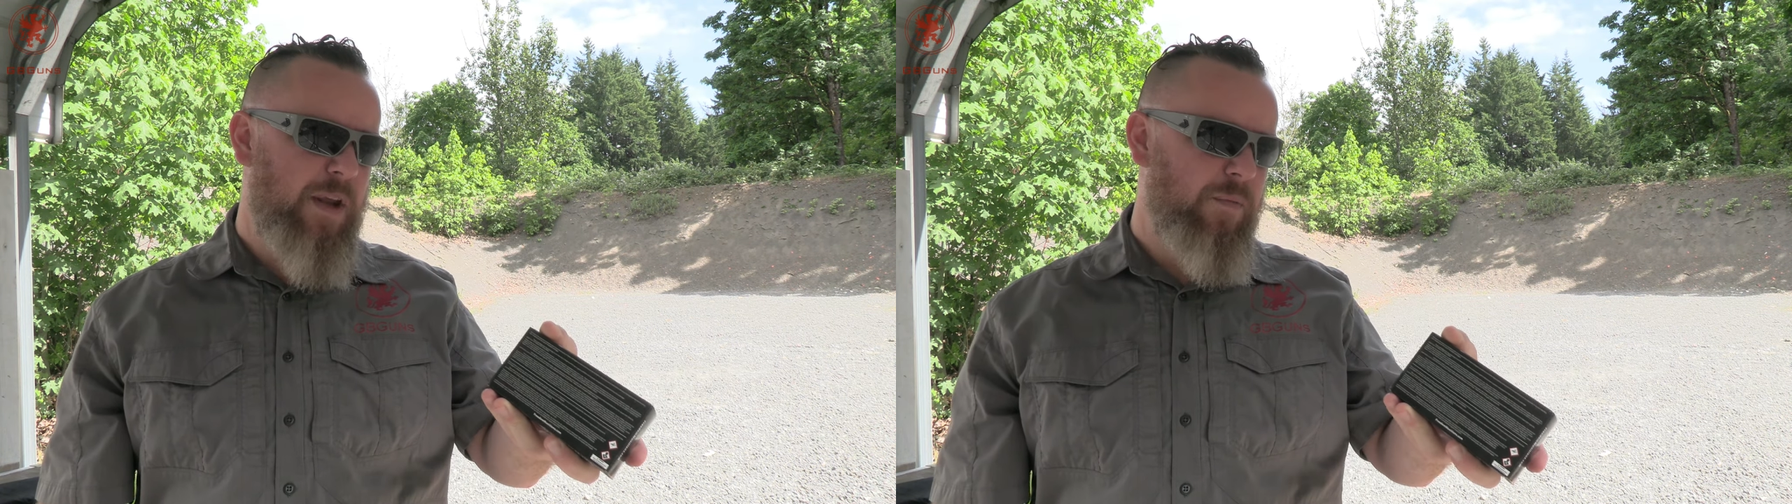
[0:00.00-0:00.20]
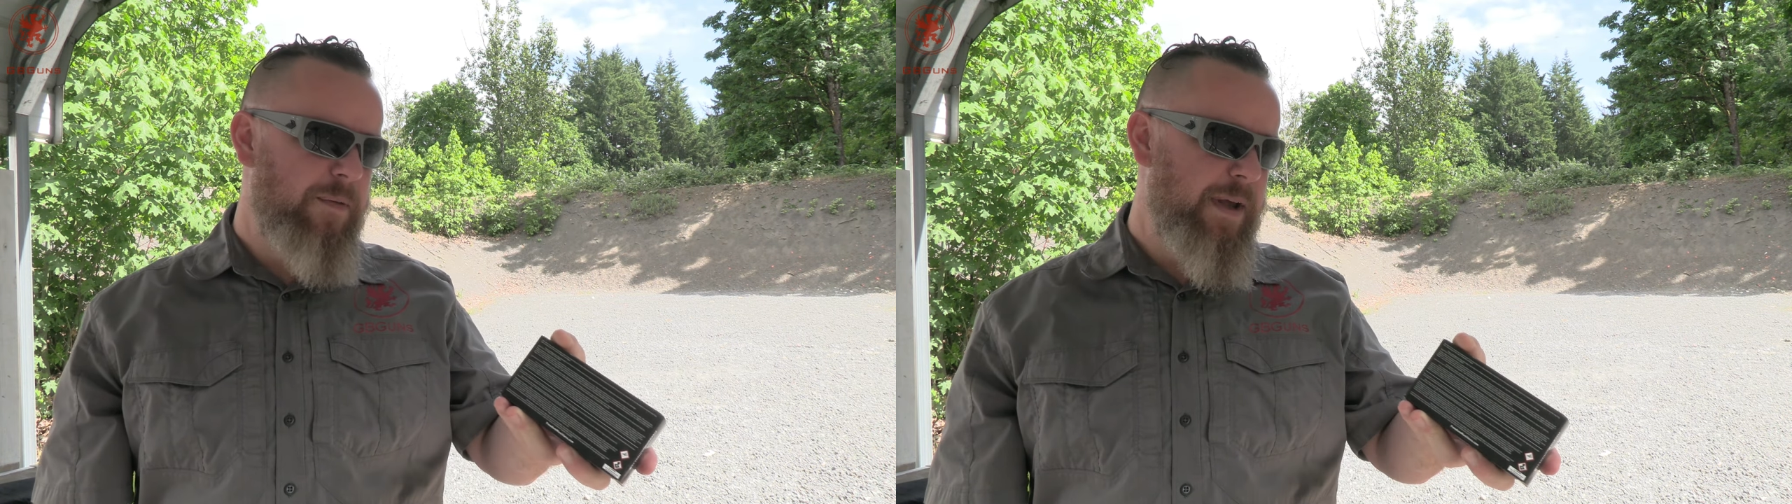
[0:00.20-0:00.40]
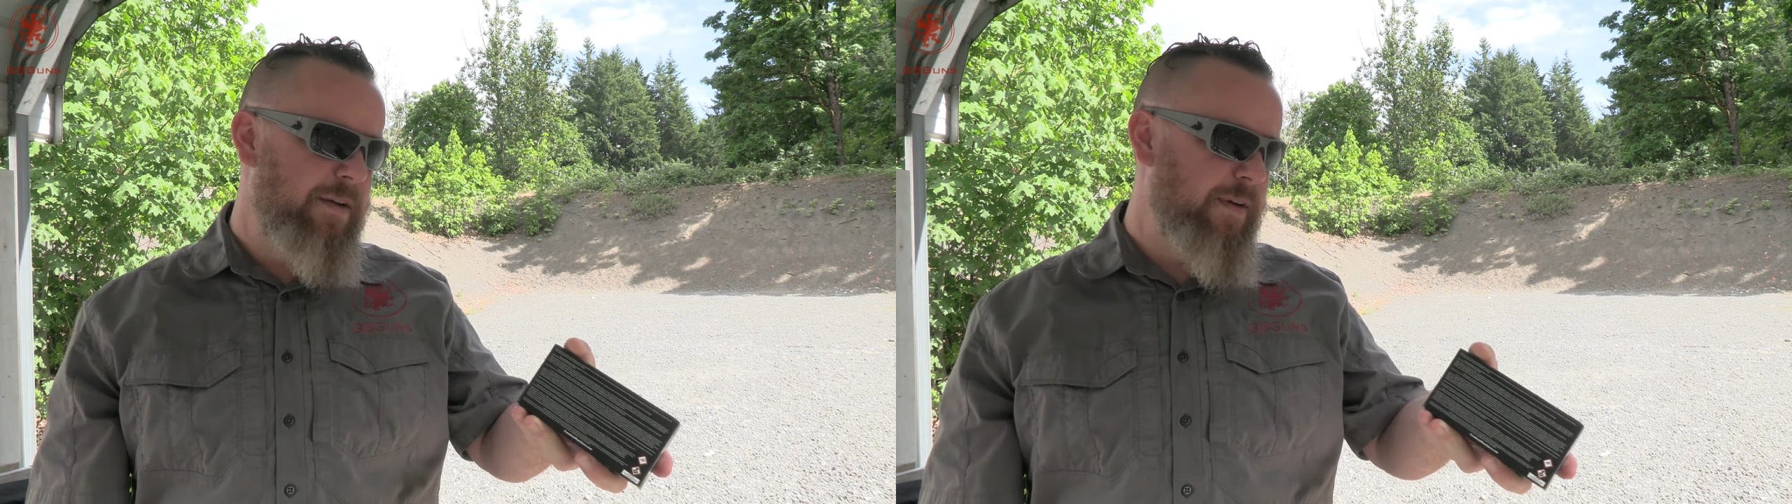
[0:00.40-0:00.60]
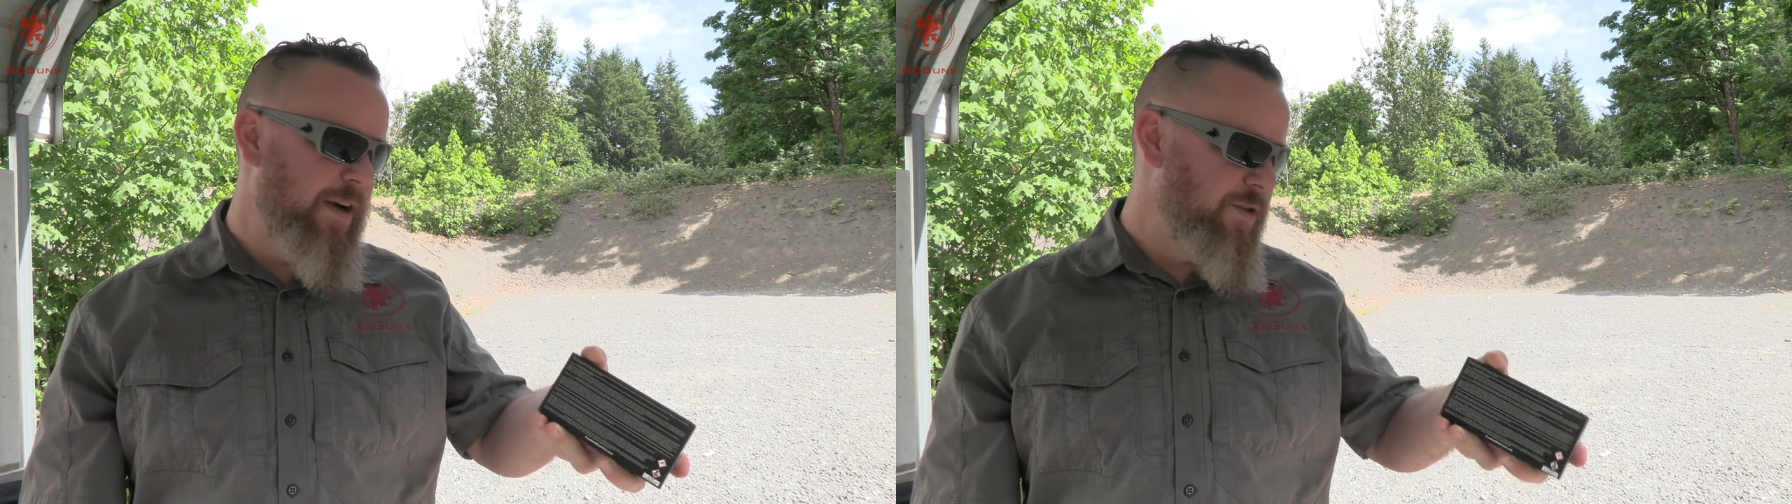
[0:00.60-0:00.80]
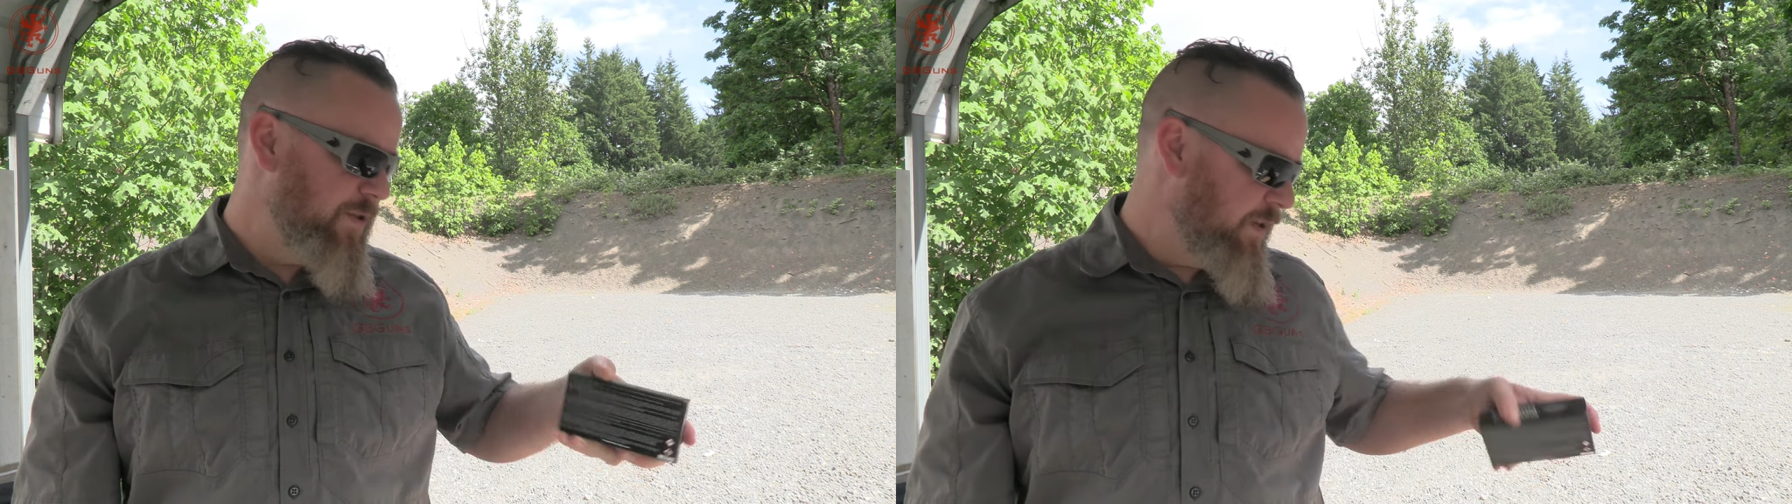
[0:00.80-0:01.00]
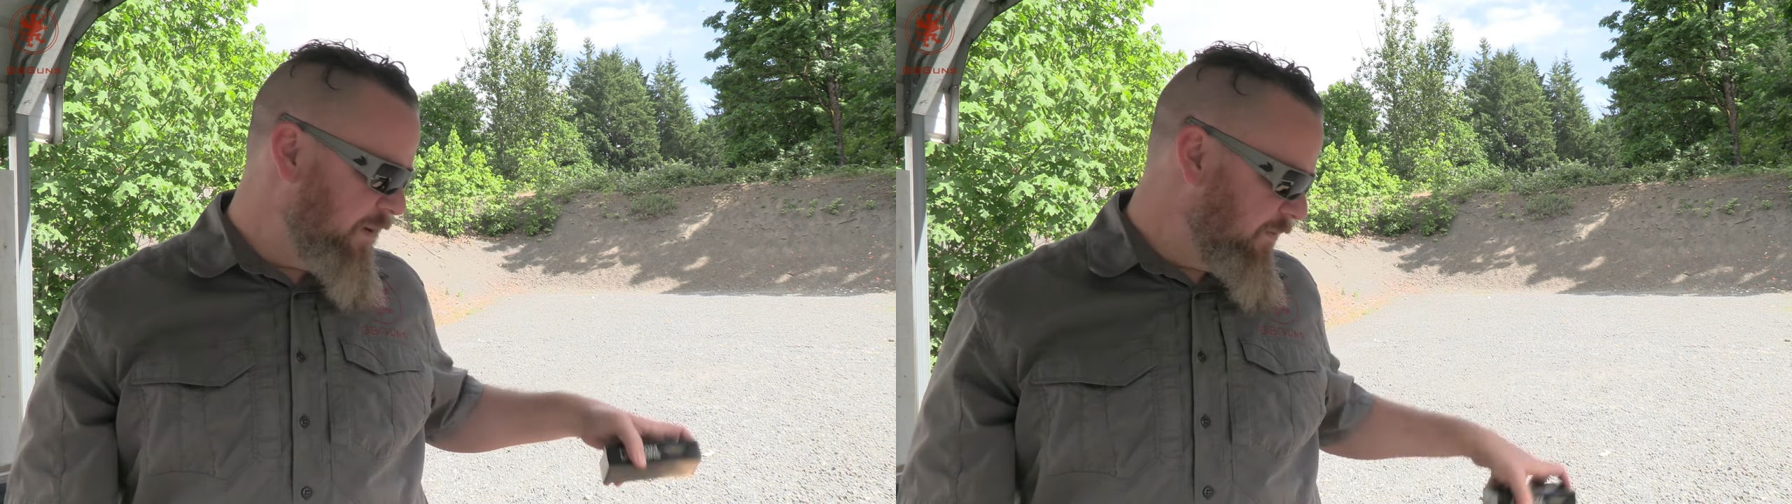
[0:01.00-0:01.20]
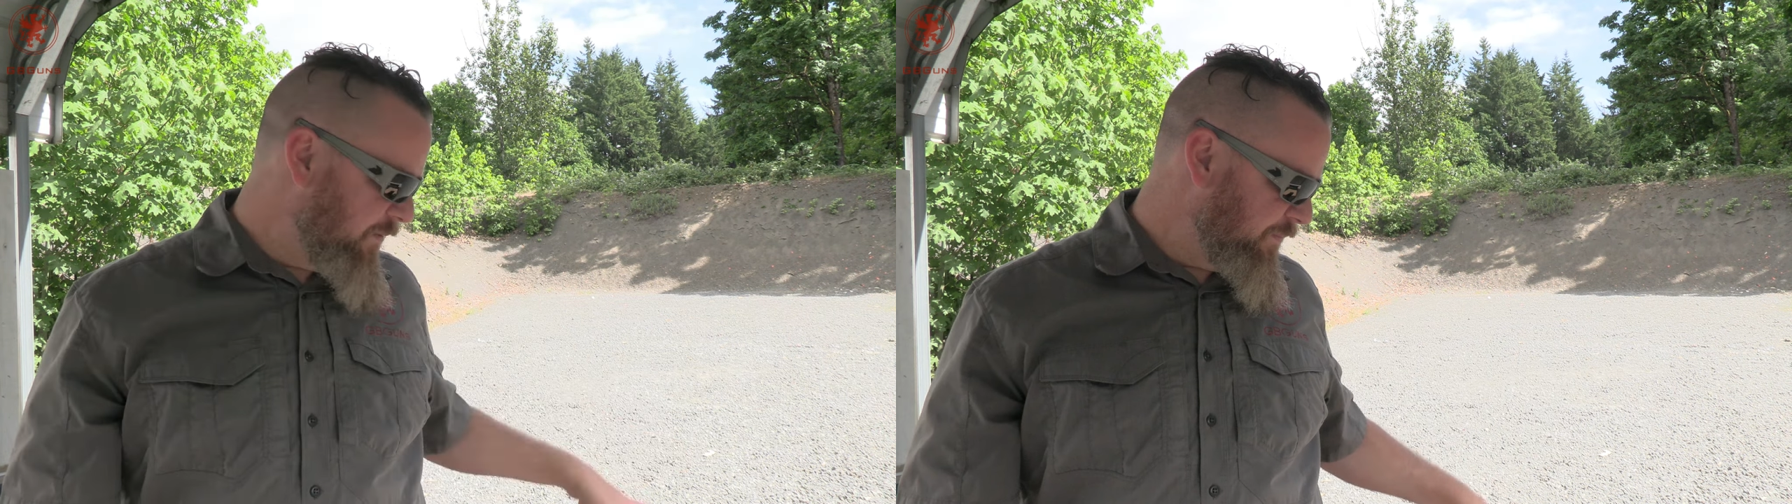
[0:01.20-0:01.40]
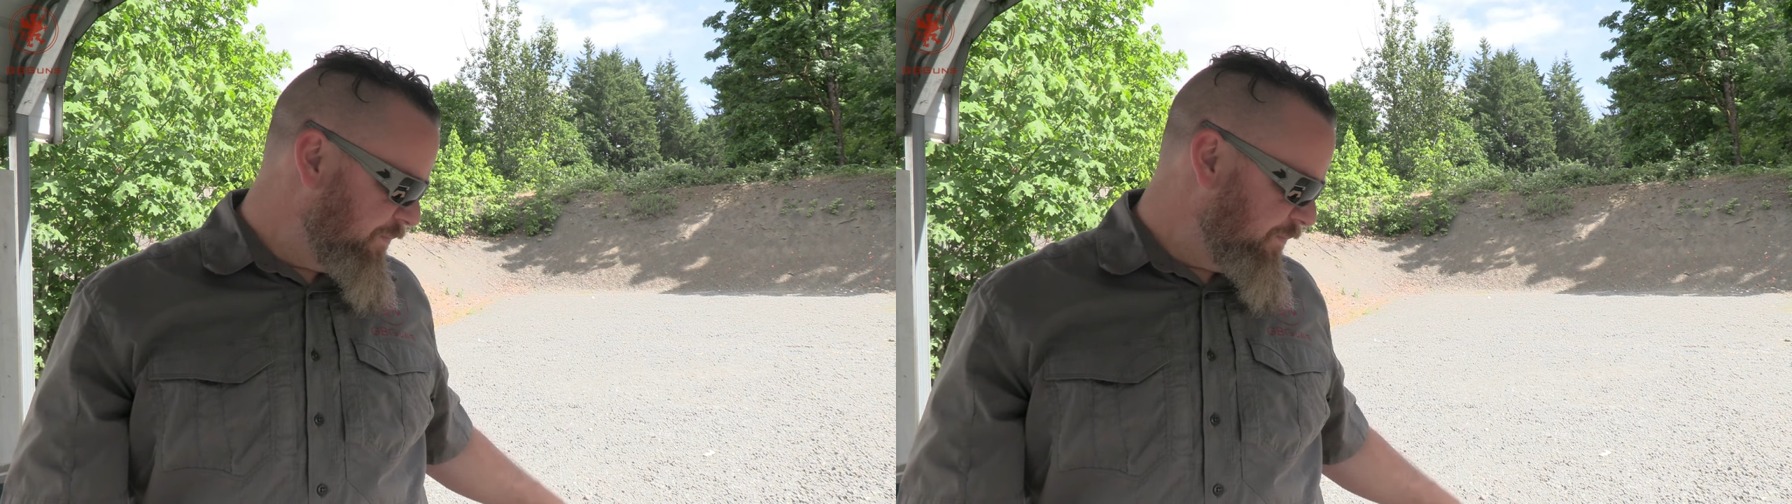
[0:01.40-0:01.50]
remanufactured stuff.